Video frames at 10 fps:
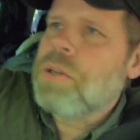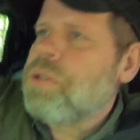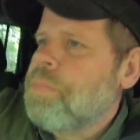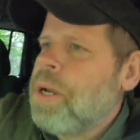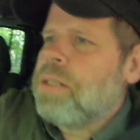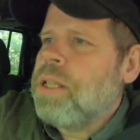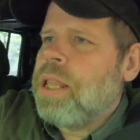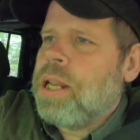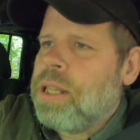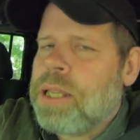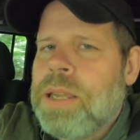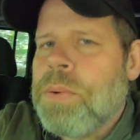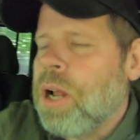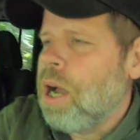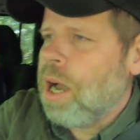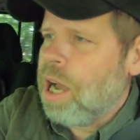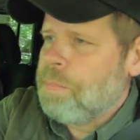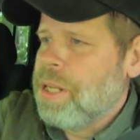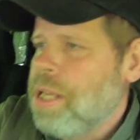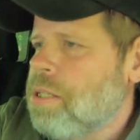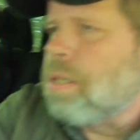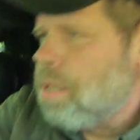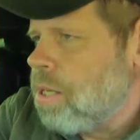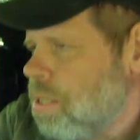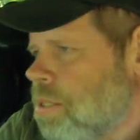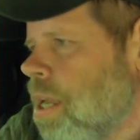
a trip out to the end of the Keweenaw Peninsula is